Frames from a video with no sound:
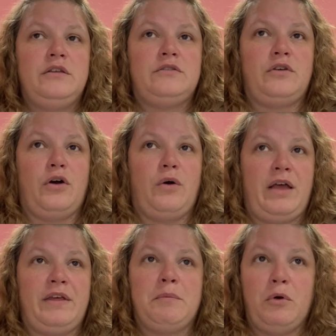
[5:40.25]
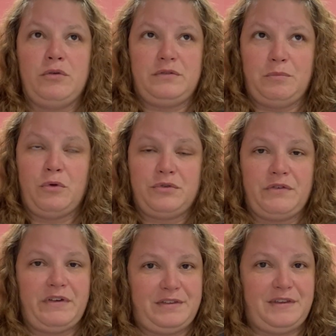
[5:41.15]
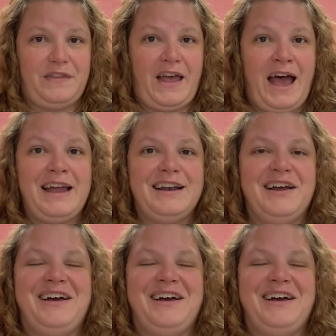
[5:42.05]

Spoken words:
So I think most of us did that.